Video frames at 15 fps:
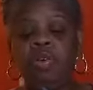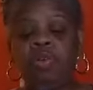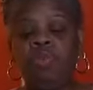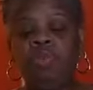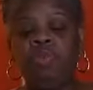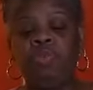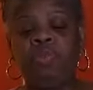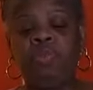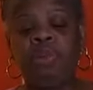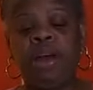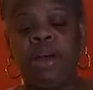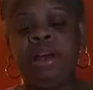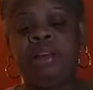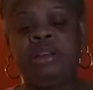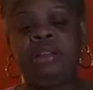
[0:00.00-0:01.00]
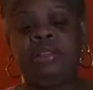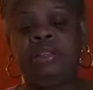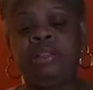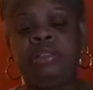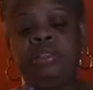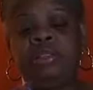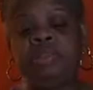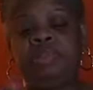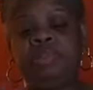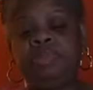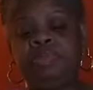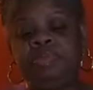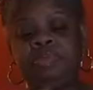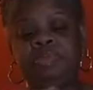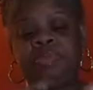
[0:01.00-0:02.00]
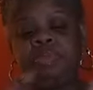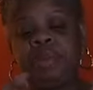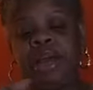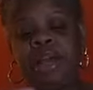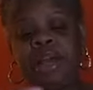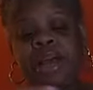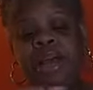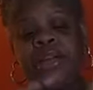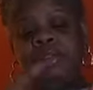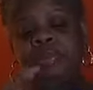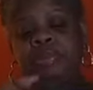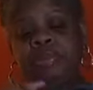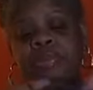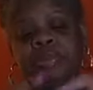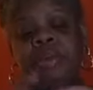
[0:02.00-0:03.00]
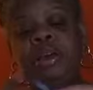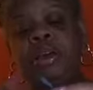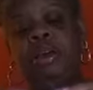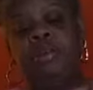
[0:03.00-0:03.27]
over by the hospital.